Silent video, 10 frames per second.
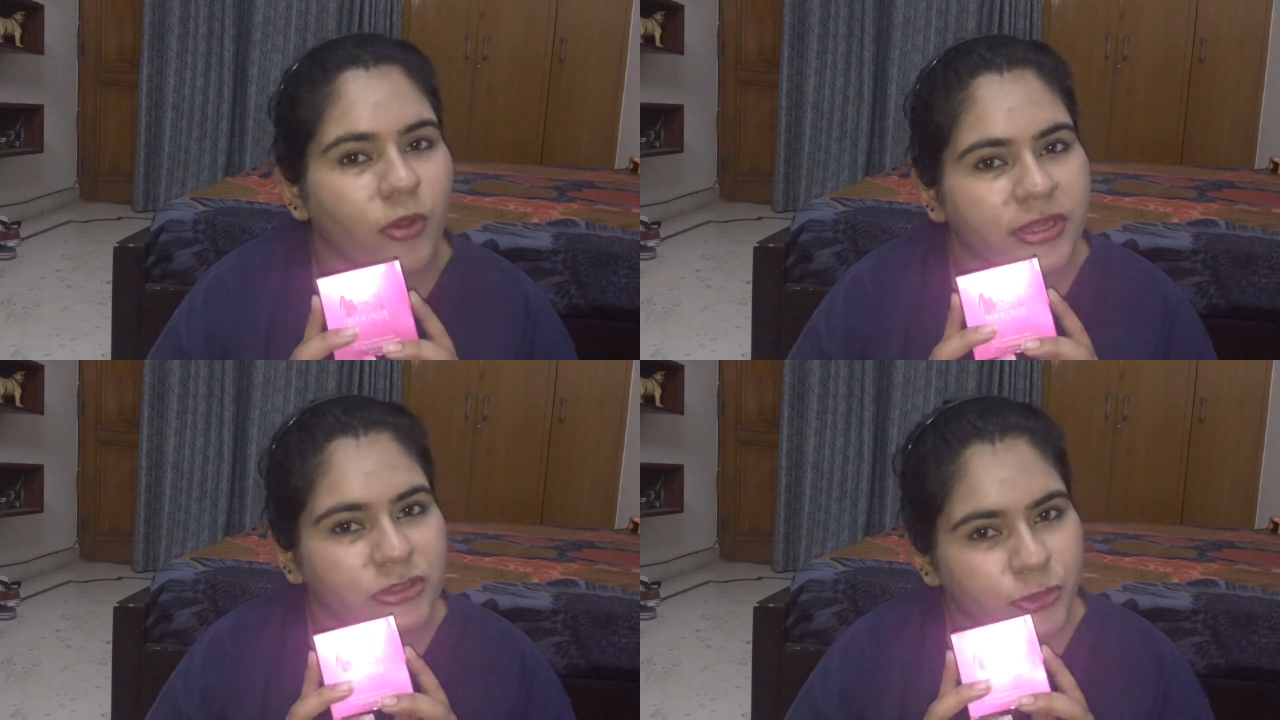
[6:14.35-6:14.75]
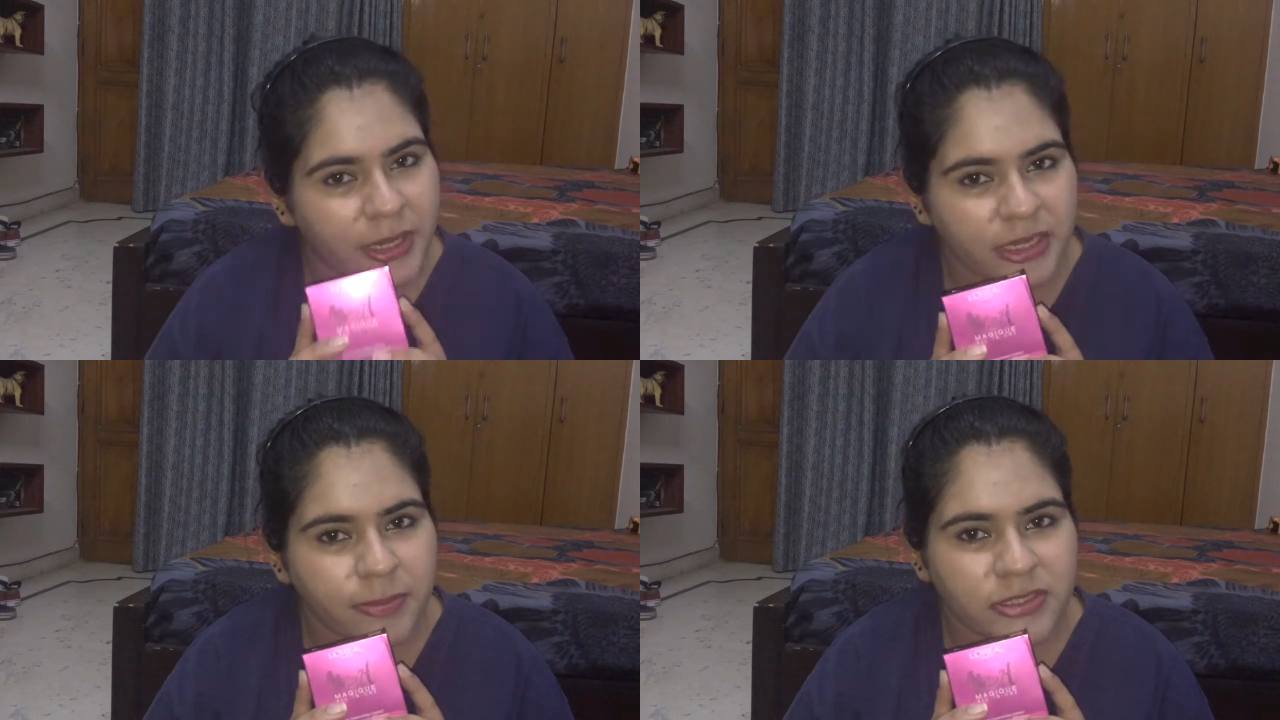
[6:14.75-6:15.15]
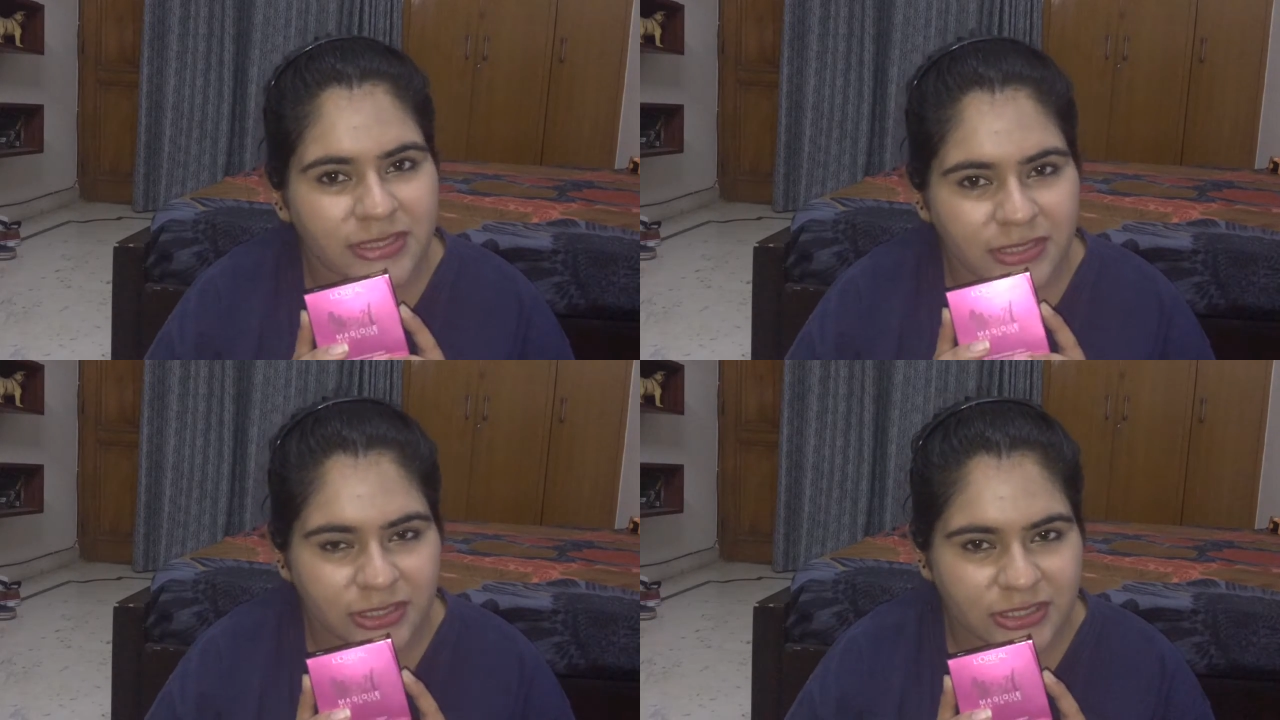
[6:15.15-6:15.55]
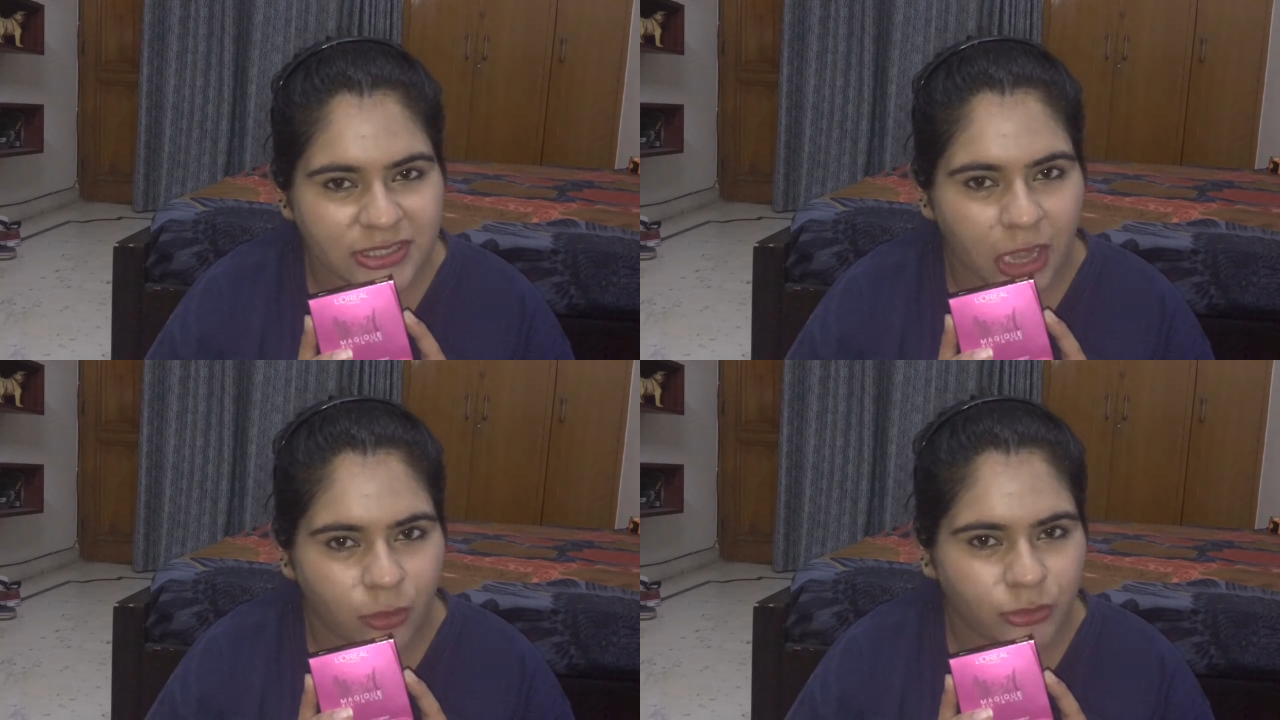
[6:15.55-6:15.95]
in 20%
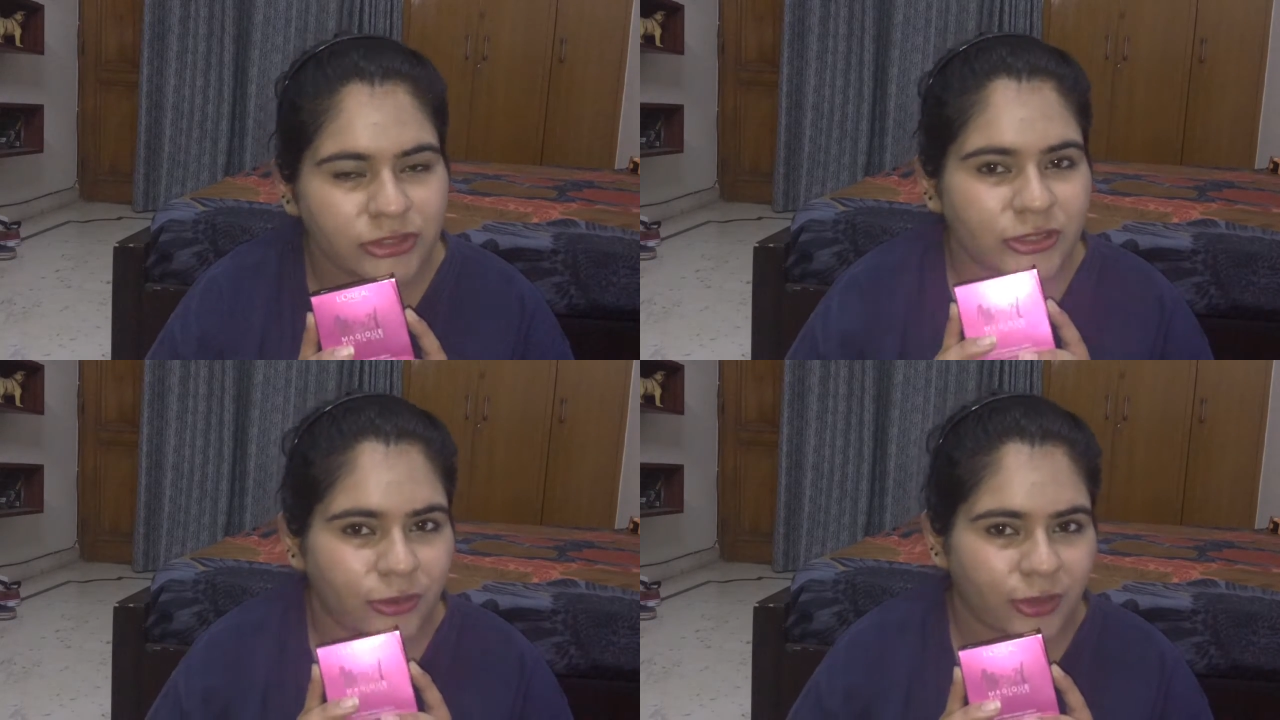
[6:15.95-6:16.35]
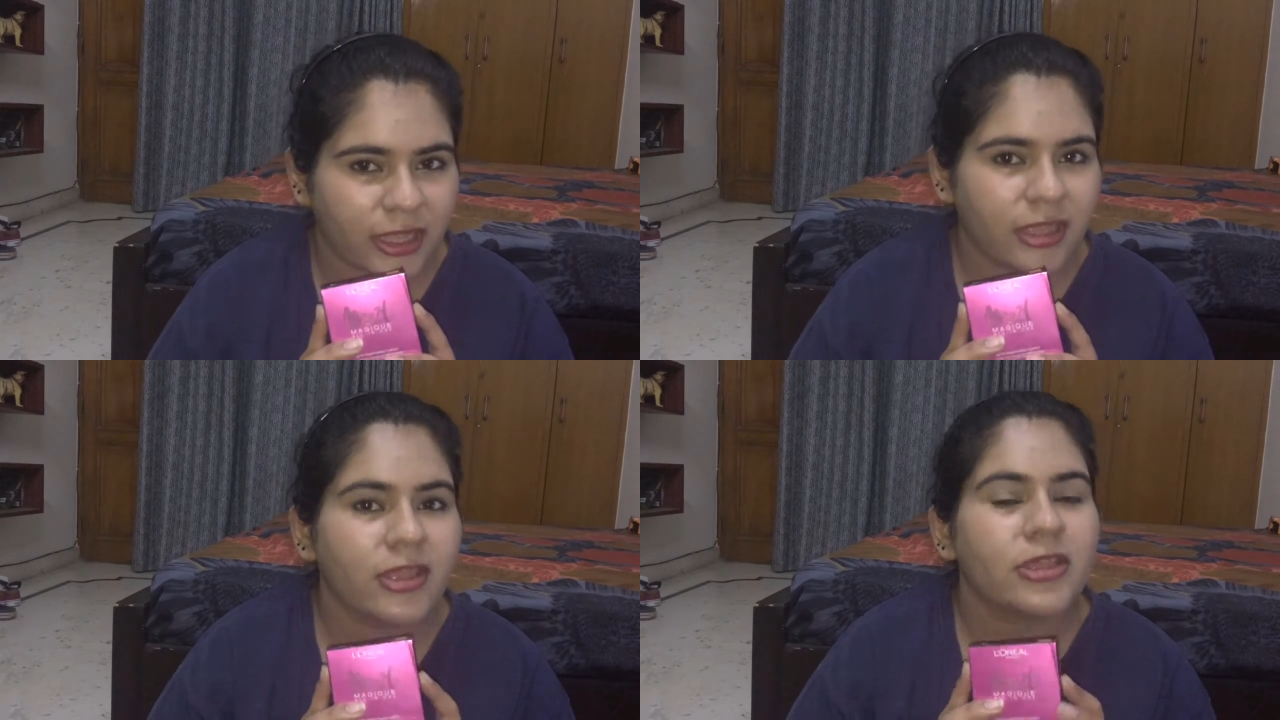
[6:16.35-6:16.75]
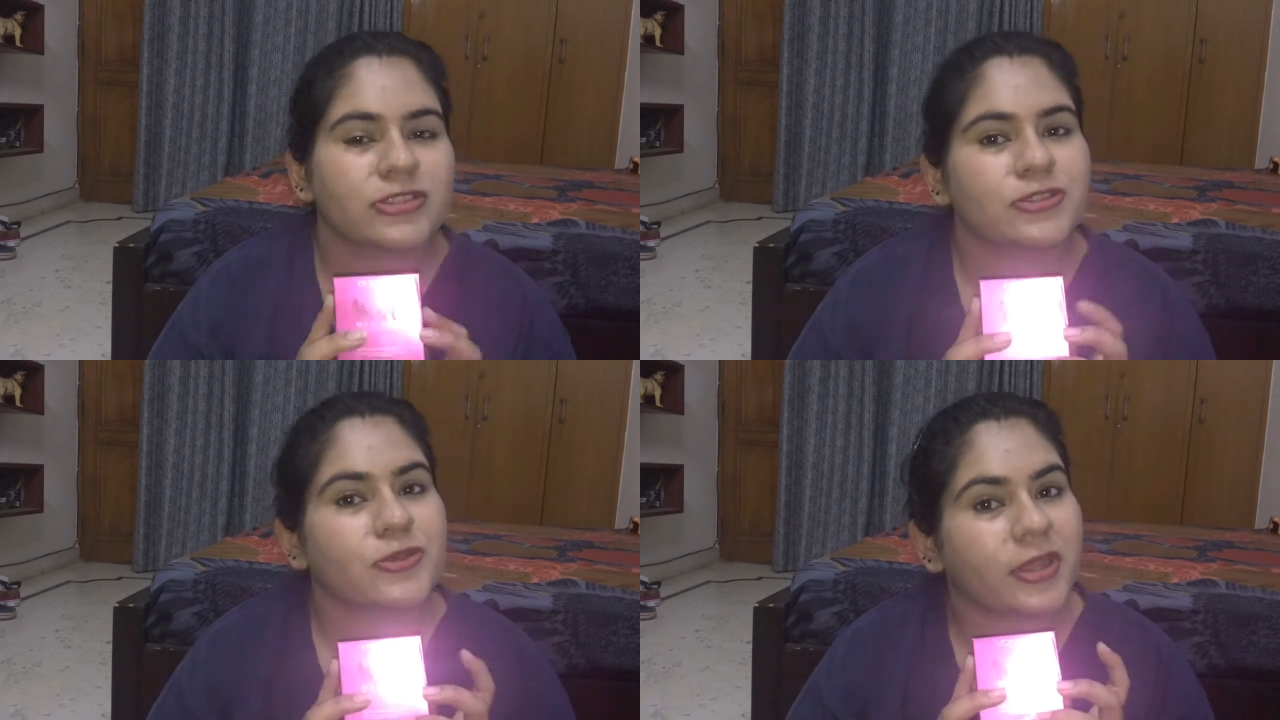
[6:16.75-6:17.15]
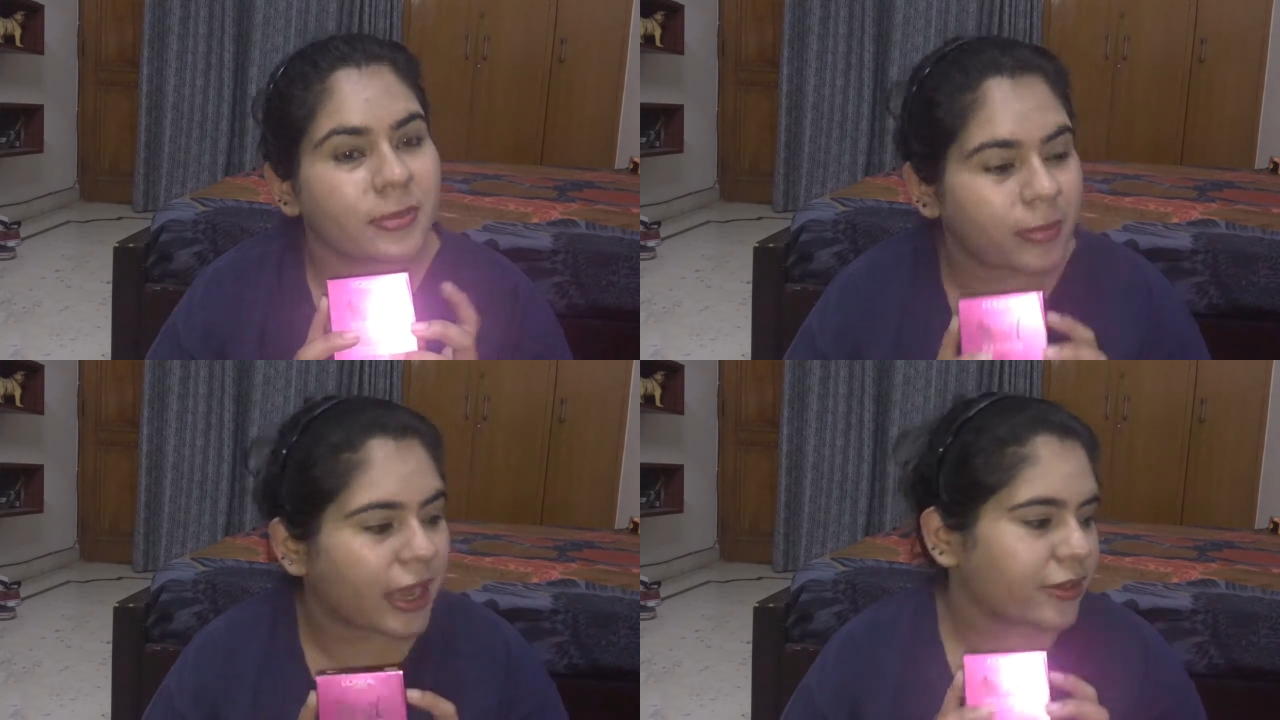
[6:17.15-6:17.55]
discount, okay? So you
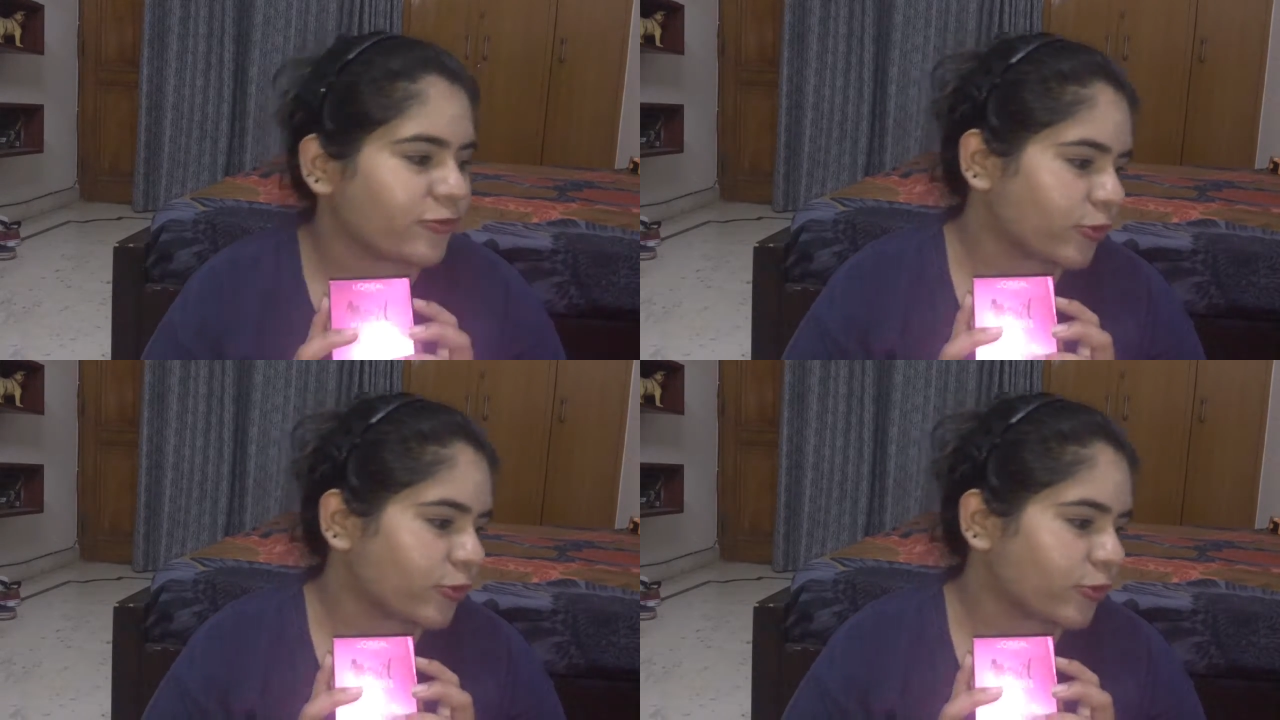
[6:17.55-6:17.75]
can buy it